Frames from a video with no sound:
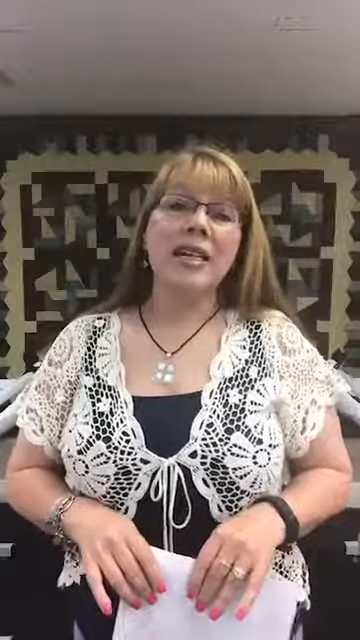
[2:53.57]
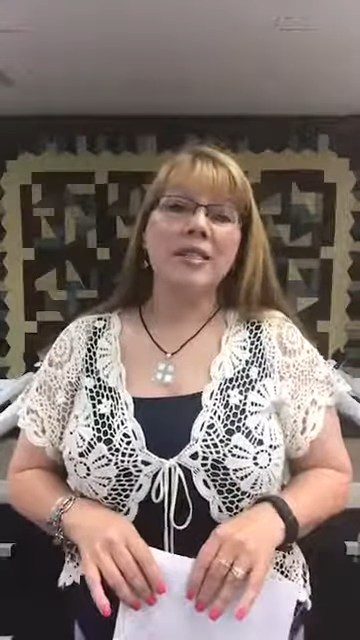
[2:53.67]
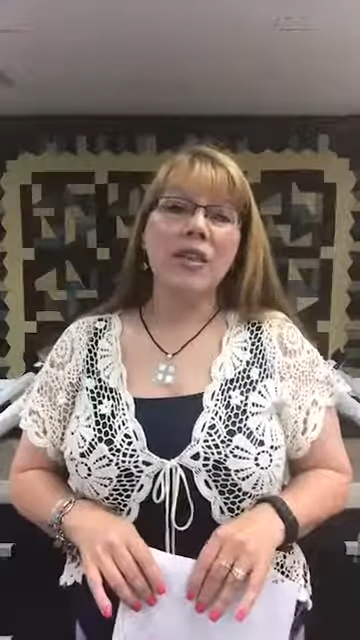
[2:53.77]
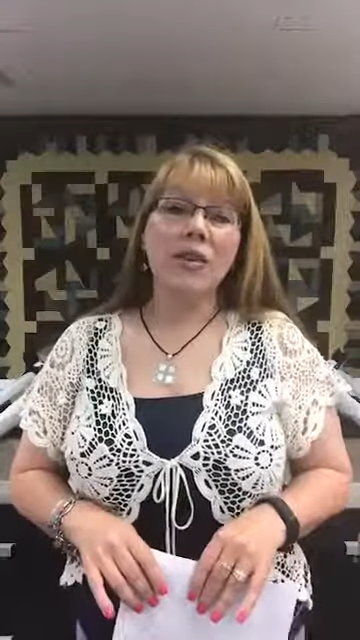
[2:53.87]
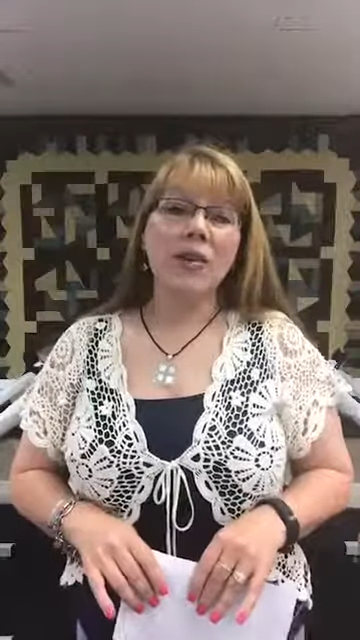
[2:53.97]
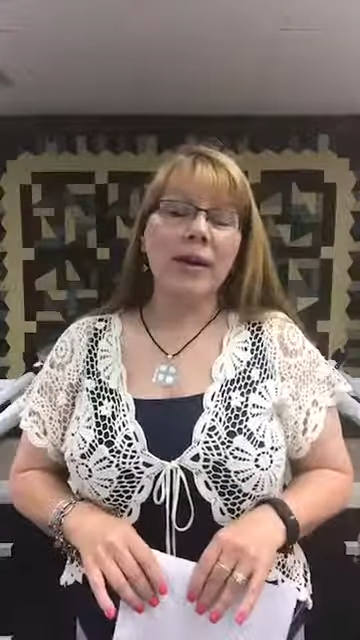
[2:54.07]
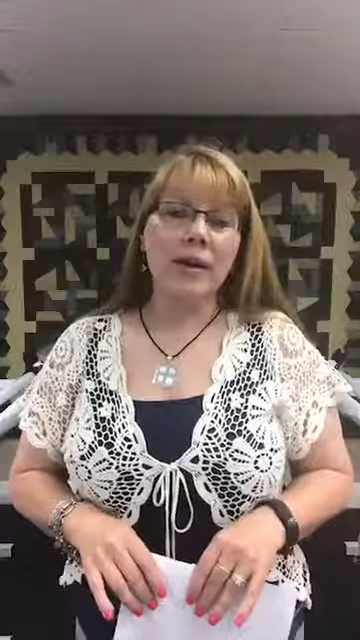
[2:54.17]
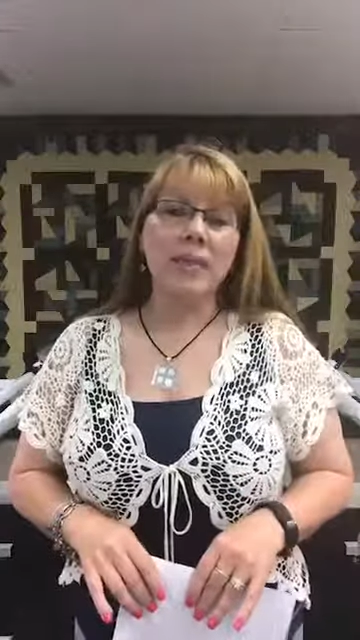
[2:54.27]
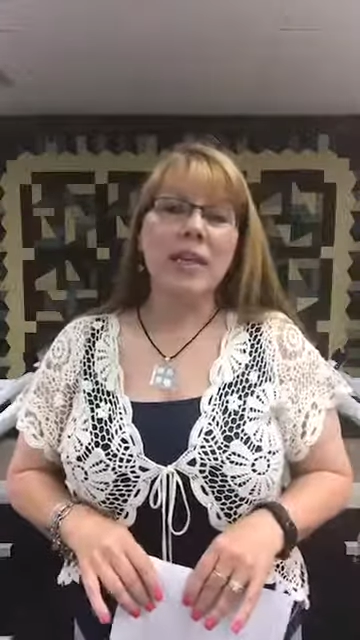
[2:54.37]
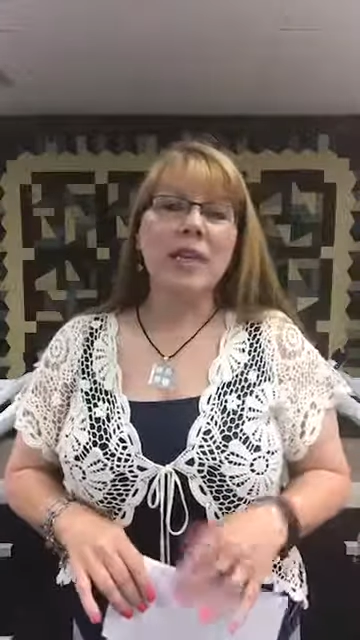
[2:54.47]
So
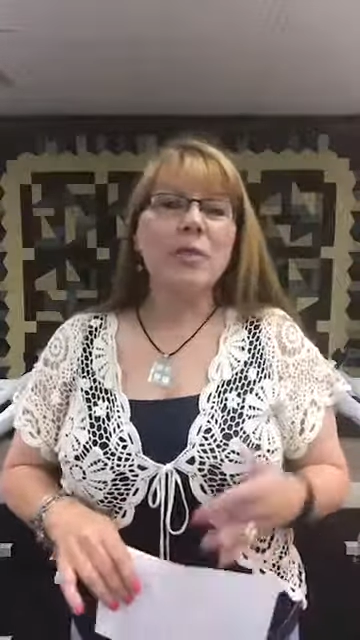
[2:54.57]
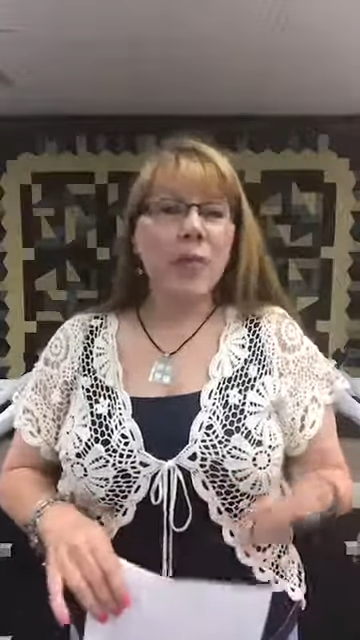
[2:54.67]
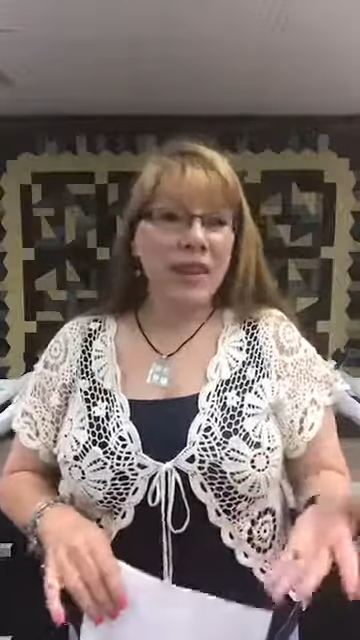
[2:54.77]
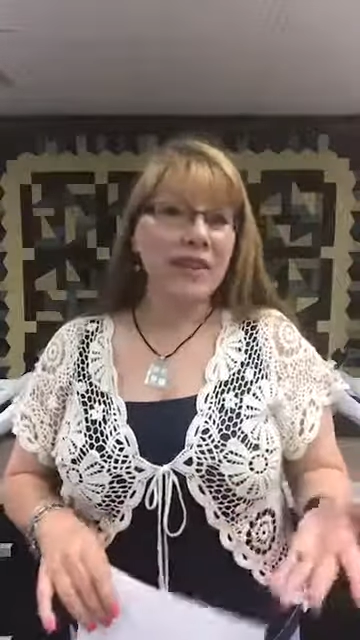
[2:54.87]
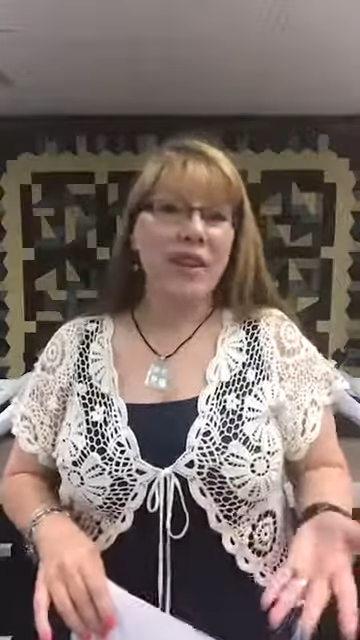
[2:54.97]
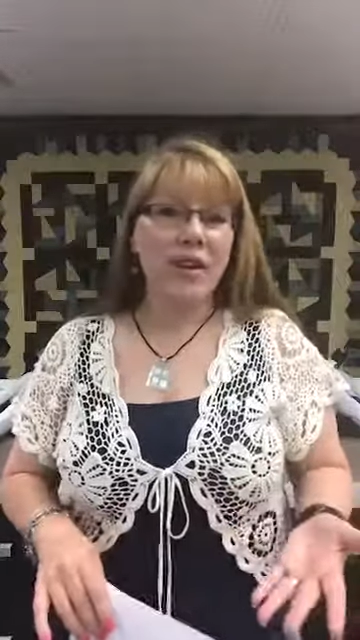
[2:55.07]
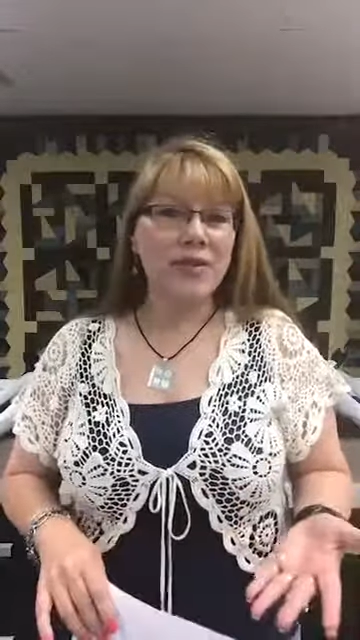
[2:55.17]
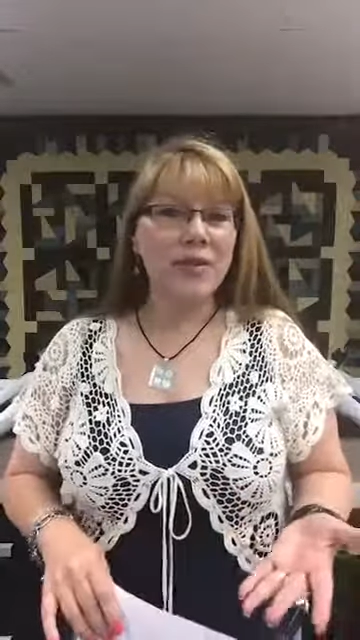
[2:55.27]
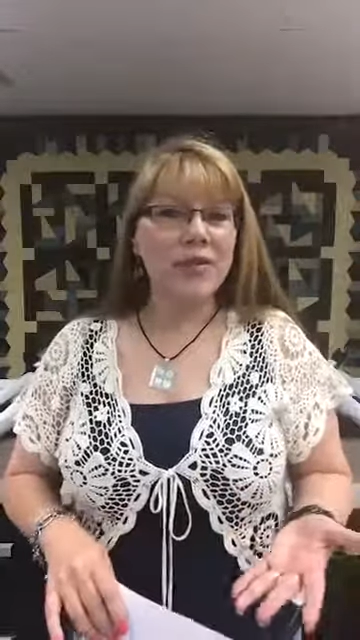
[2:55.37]
um, spread the love,